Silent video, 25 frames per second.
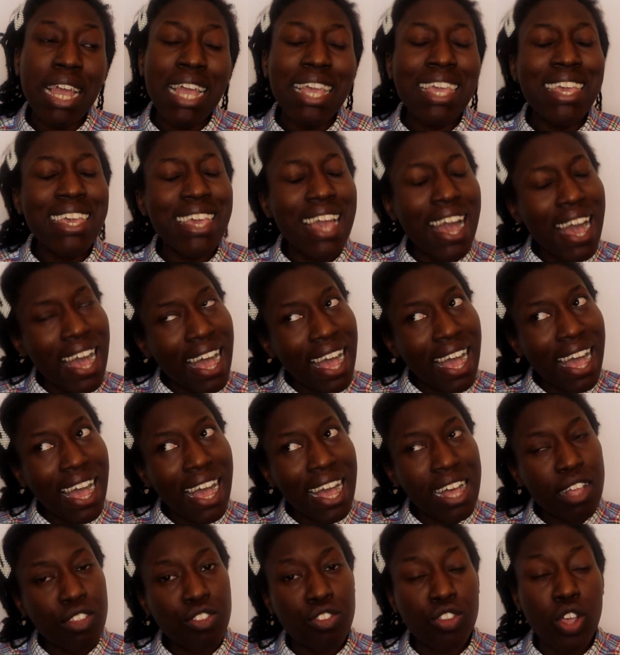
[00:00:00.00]

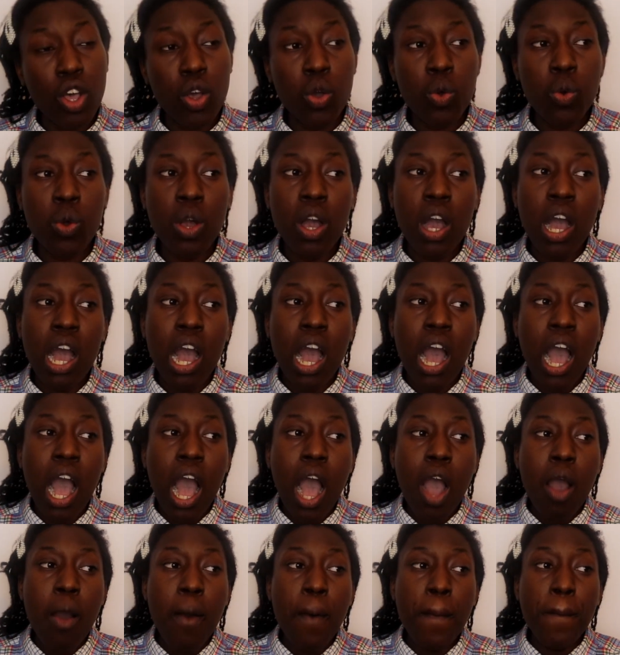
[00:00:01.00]
yeah, so
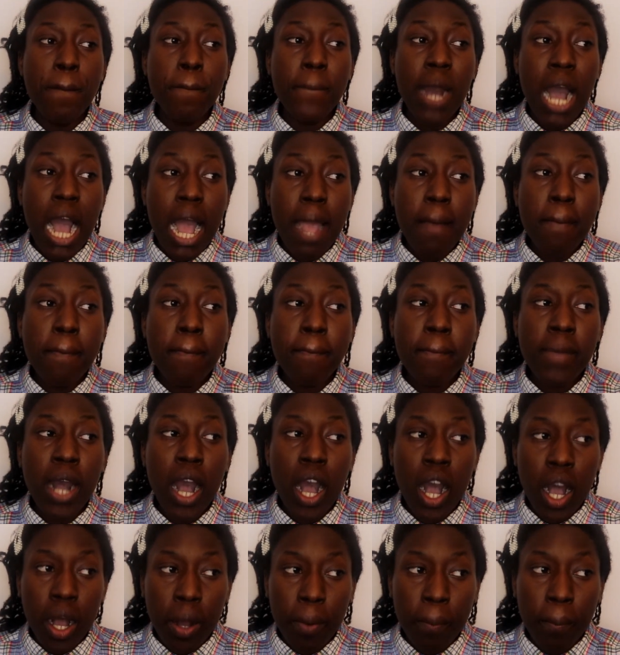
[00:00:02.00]
my
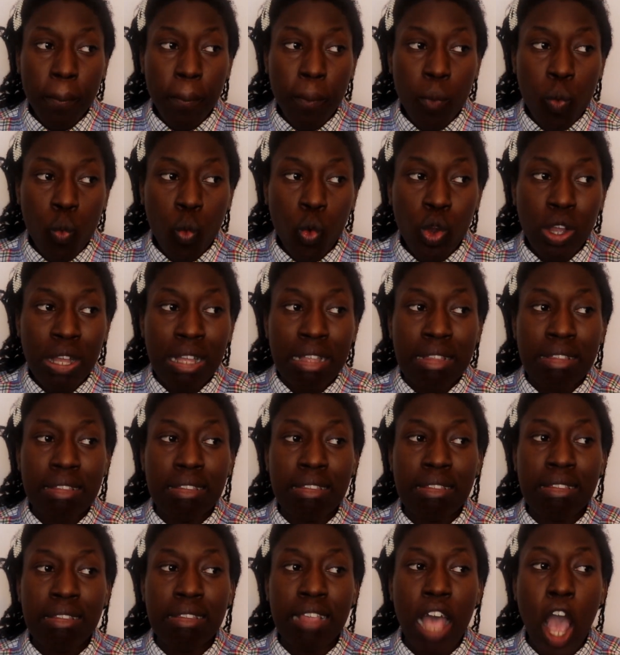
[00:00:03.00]
mom
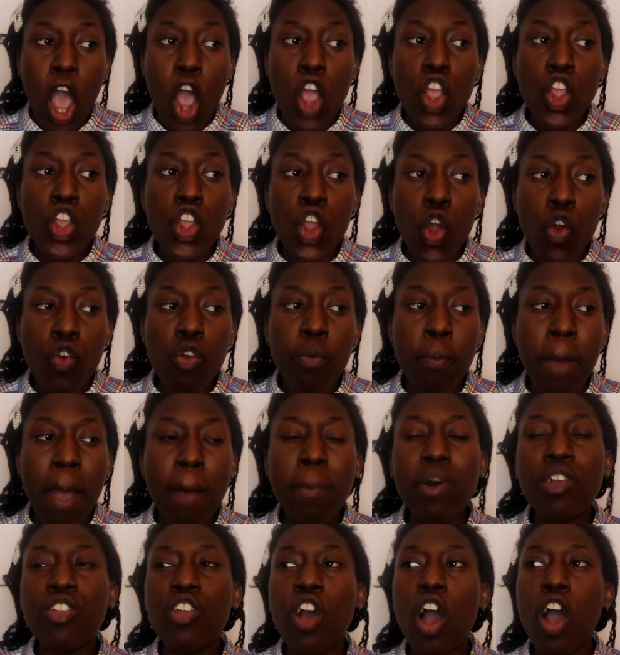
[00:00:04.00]
was
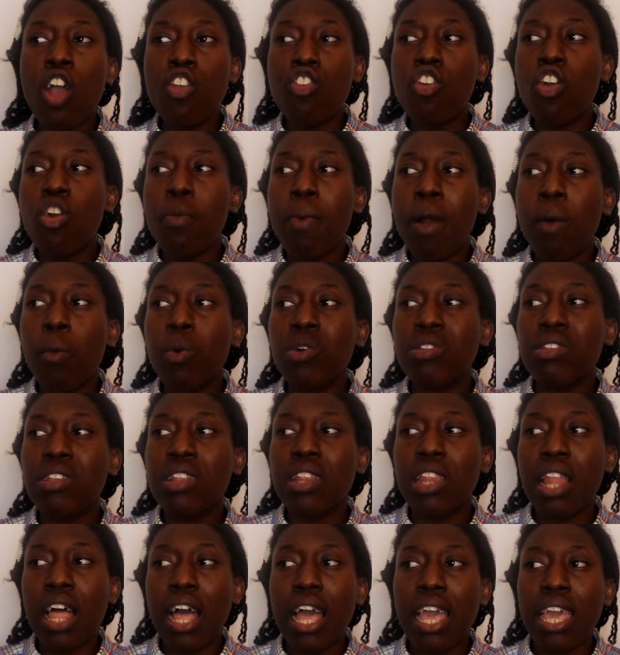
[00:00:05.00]
Yoruba, but her Yoruba
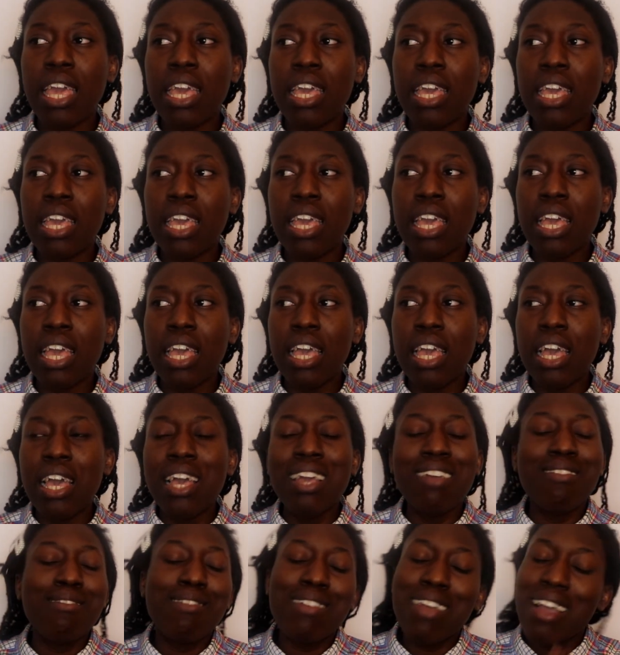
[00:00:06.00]
wasn't like,
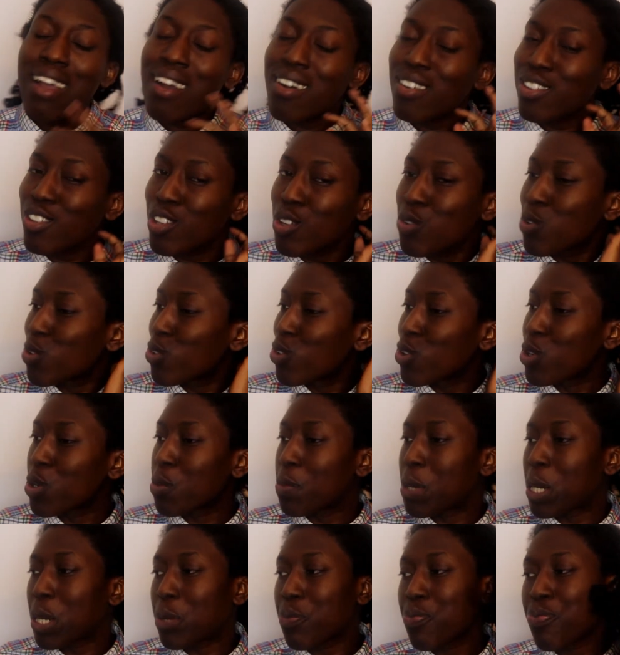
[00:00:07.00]
girl, she was
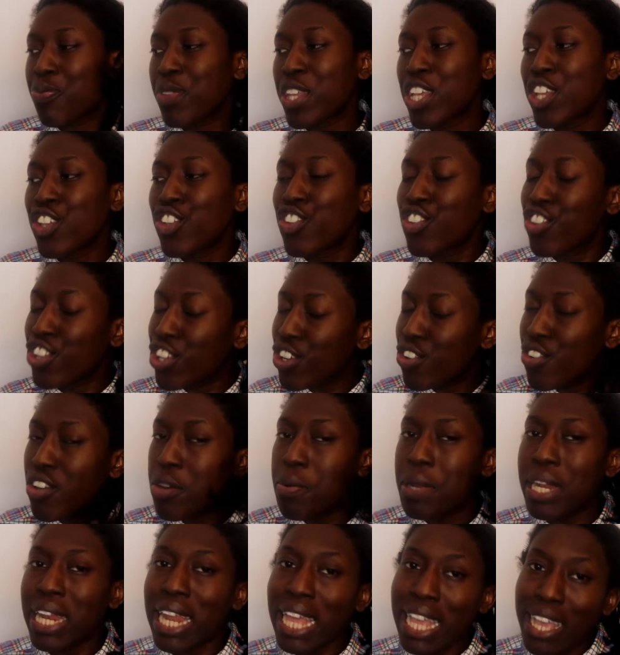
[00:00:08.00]
Yoruba. She grew
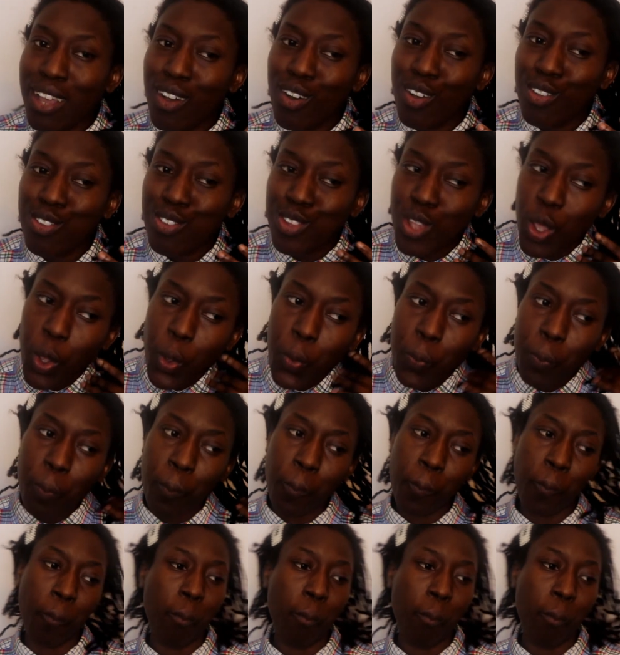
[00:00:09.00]
up in Lagos, so